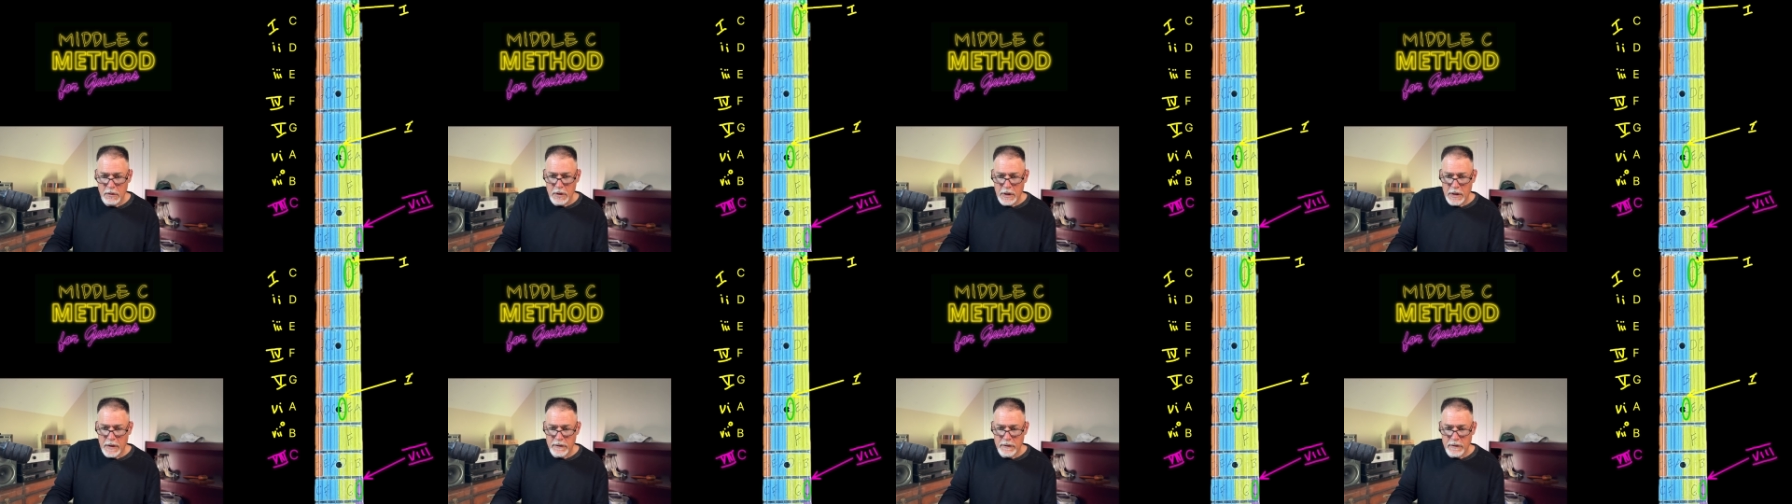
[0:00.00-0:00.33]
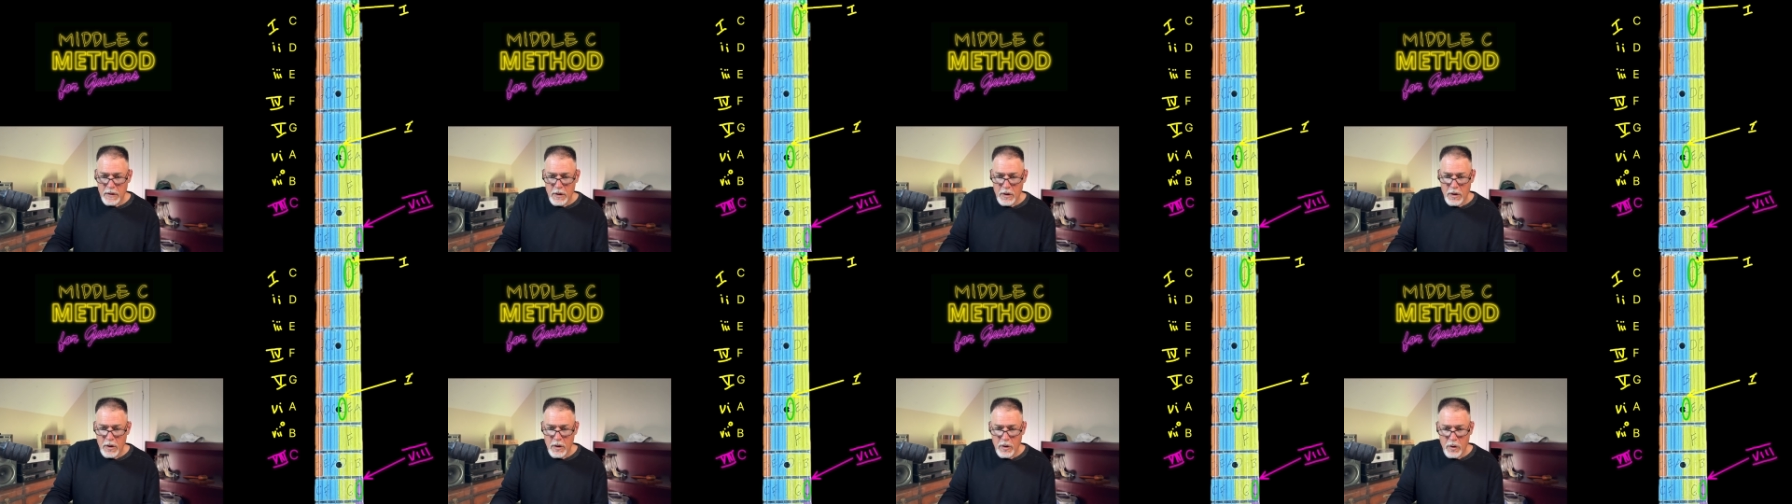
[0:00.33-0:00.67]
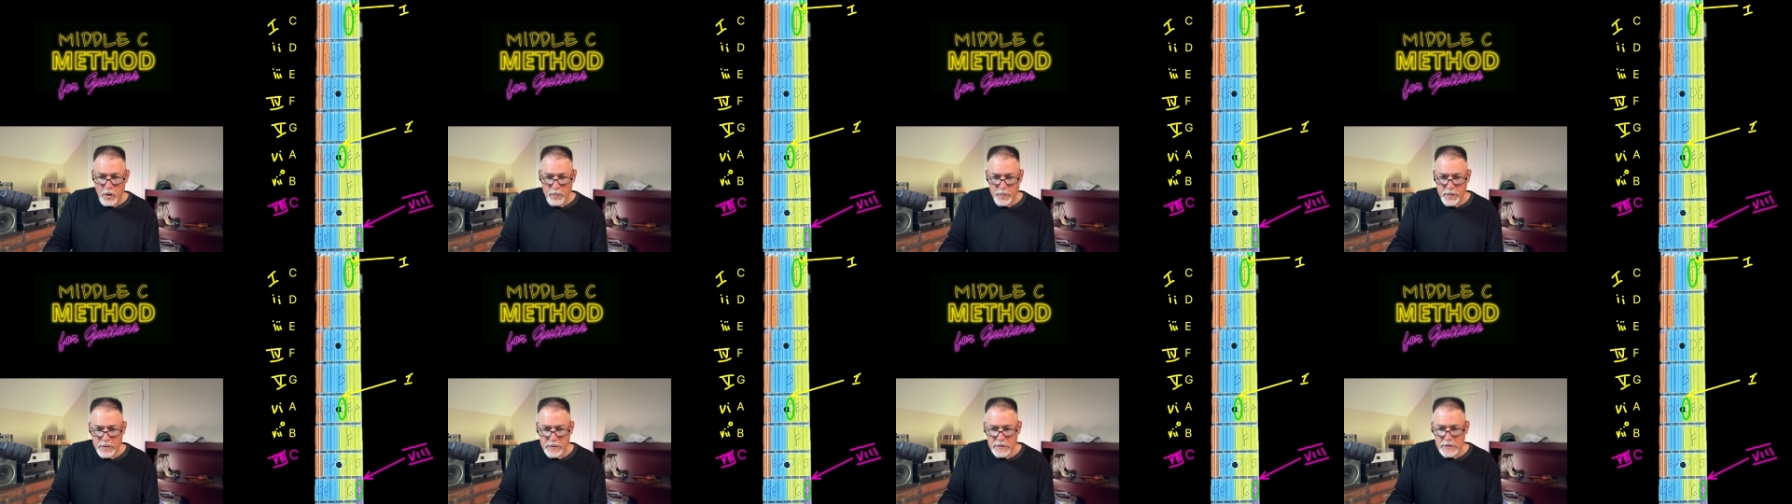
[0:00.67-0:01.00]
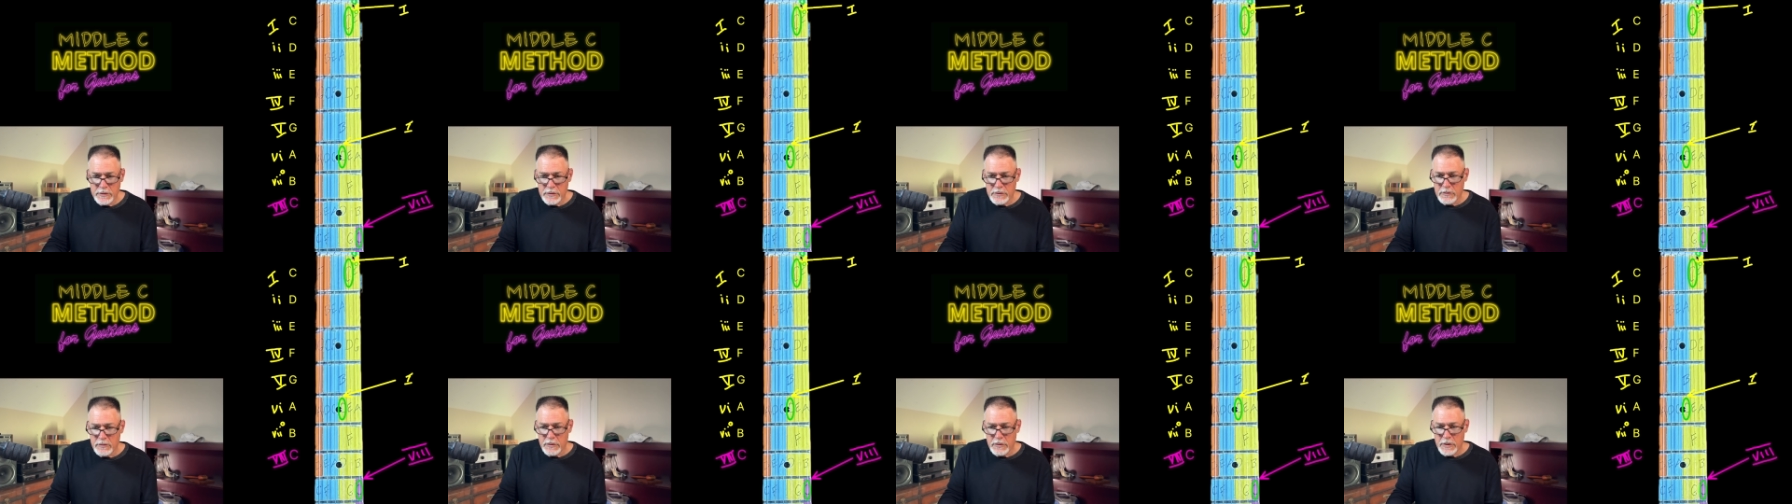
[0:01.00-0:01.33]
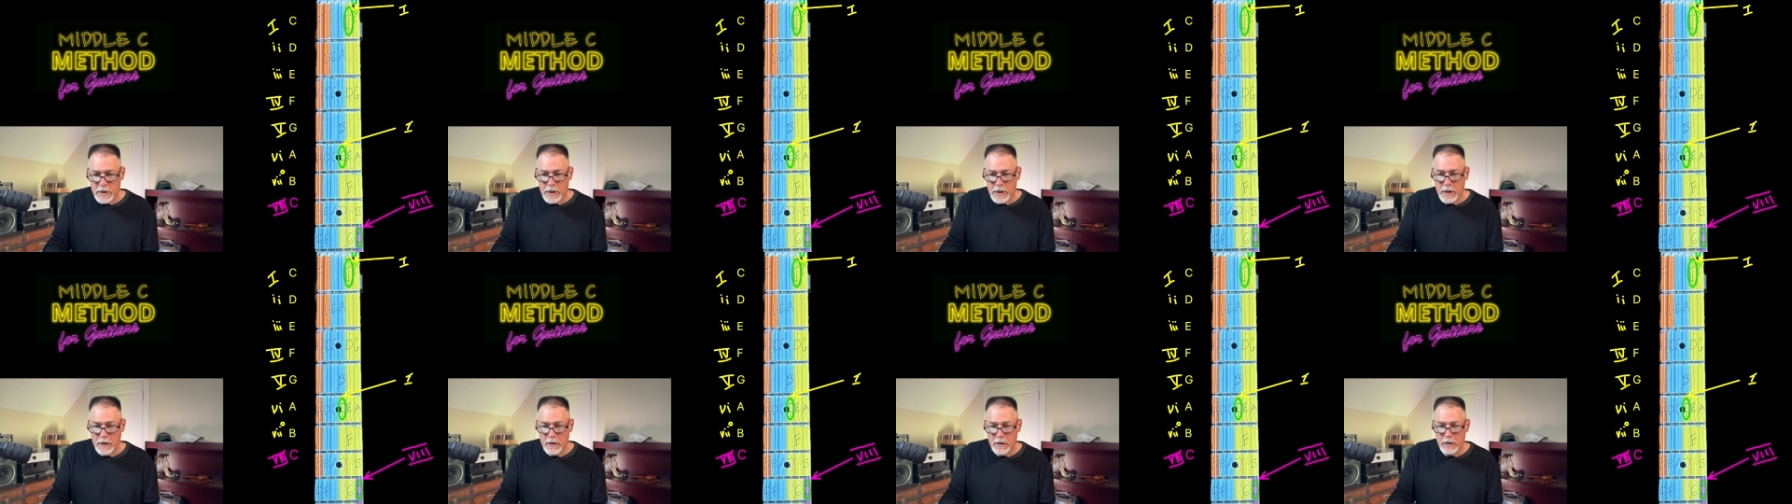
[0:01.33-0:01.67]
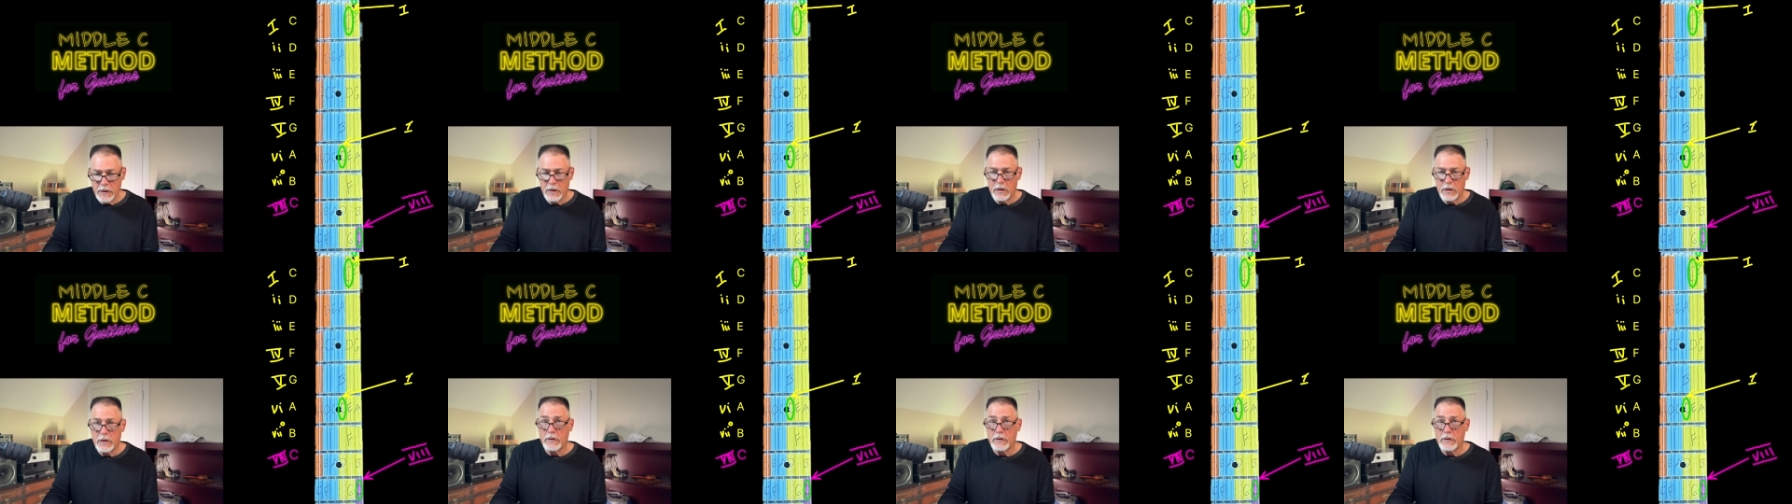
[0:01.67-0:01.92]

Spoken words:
at the open string, the